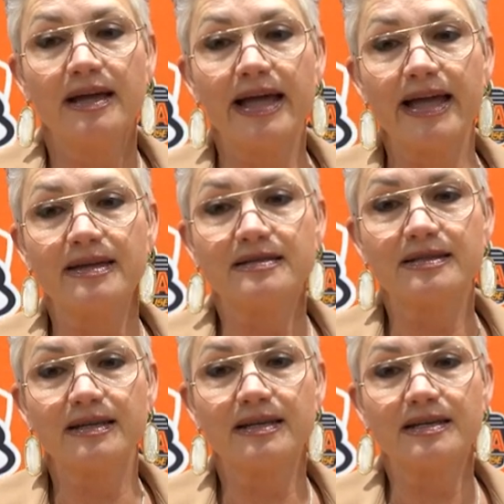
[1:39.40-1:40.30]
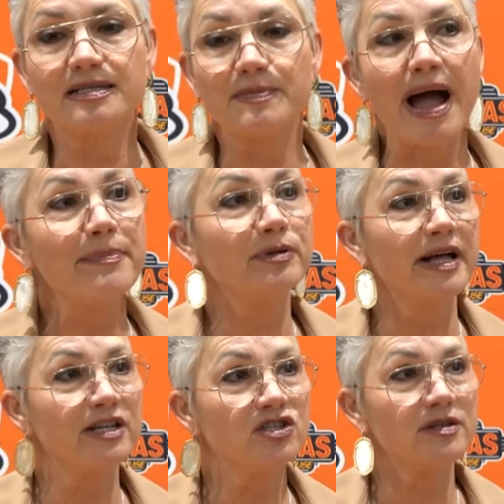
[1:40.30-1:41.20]
And it is my
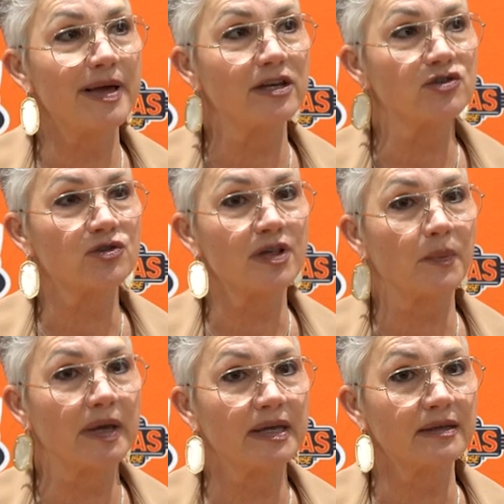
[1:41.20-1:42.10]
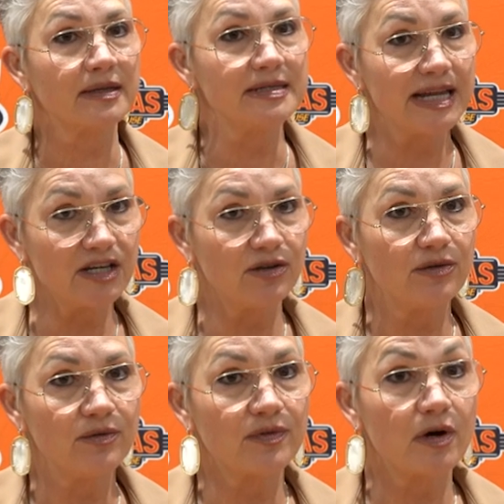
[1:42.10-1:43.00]
pledge to make sure that we can
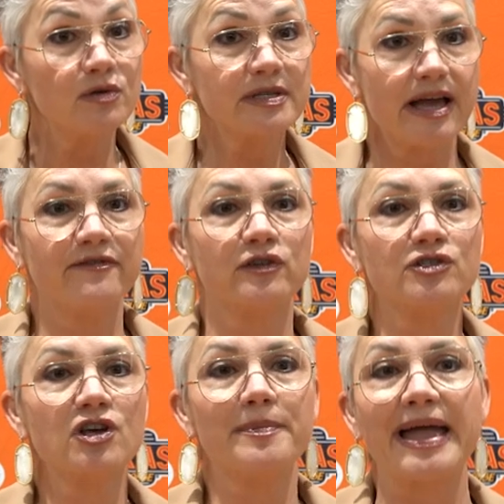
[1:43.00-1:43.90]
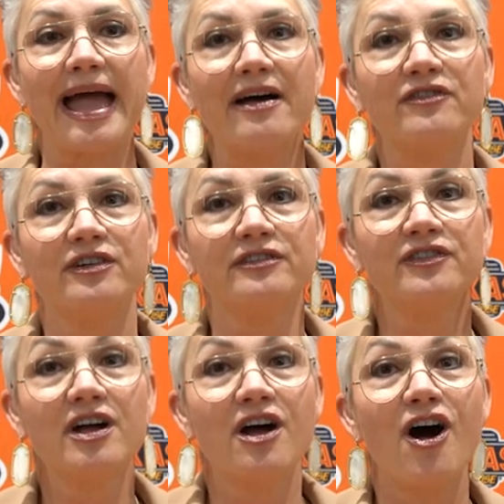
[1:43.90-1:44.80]
continue those efforts on behalf of
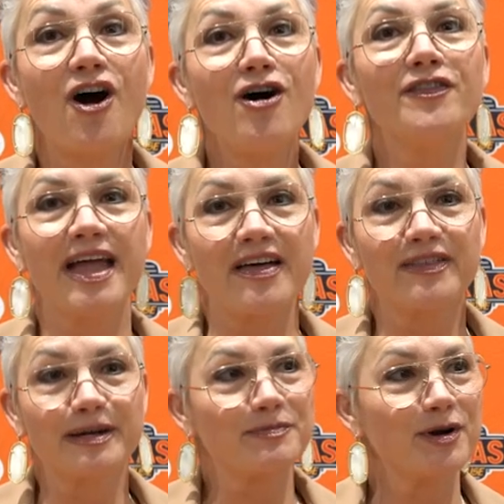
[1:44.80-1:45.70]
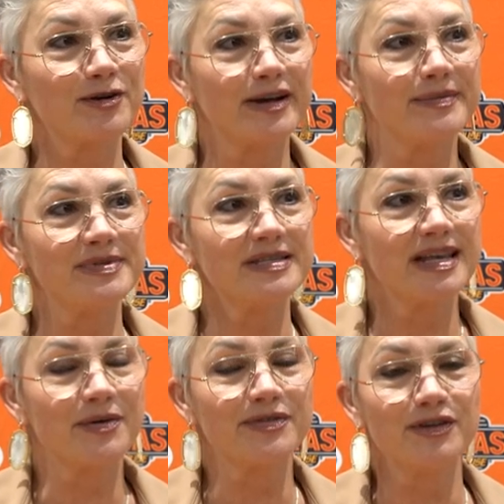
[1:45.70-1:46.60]
all the athletic programs
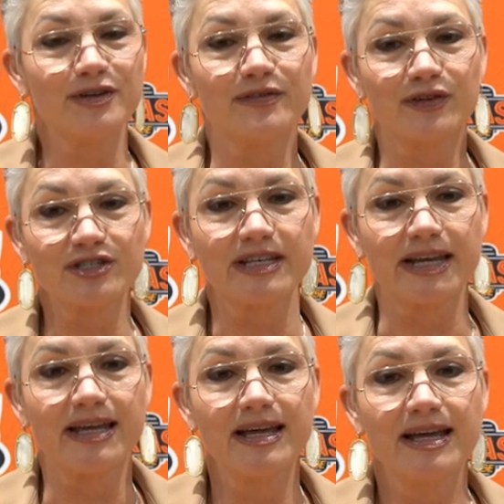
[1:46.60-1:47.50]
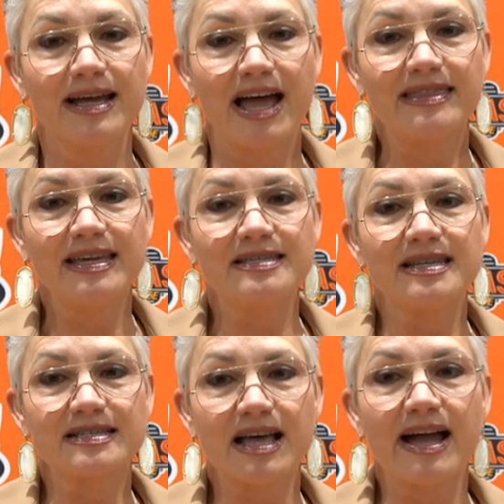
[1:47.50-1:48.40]
here at the university. I think it's
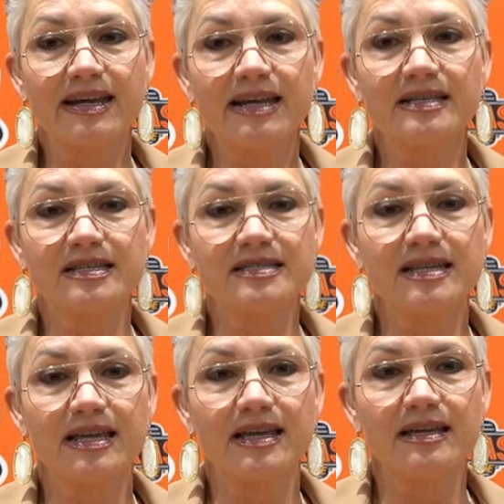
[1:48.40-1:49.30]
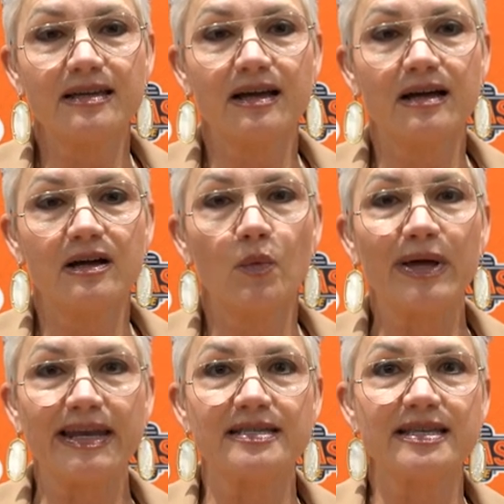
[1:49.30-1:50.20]
exciting to see a
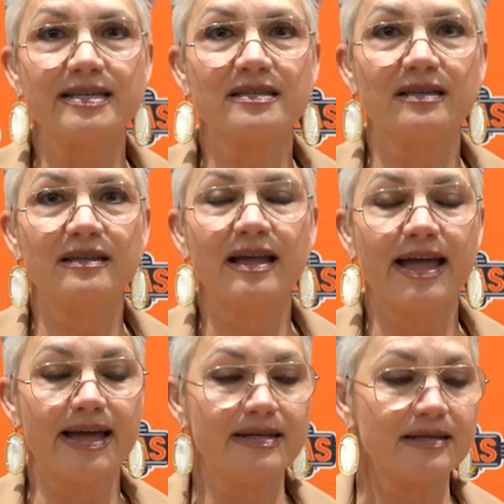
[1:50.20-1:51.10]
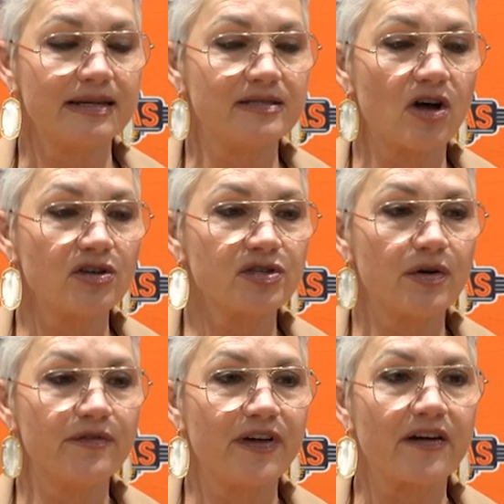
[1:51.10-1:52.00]
winning season, and it's
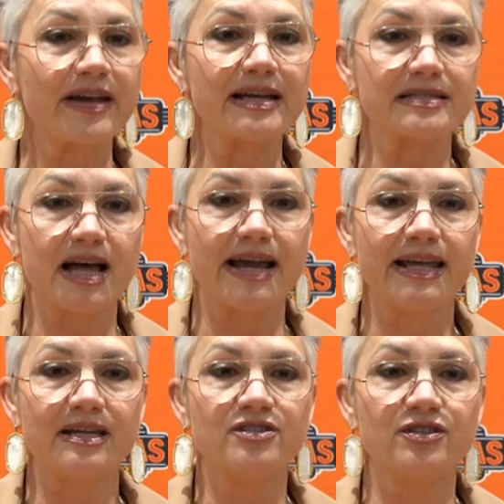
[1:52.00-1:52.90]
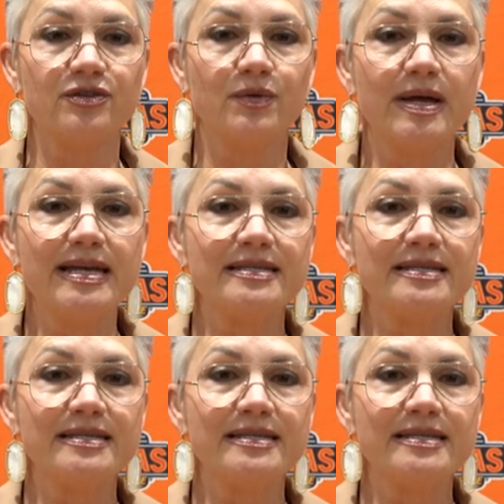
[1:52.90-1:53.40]
also very exciting to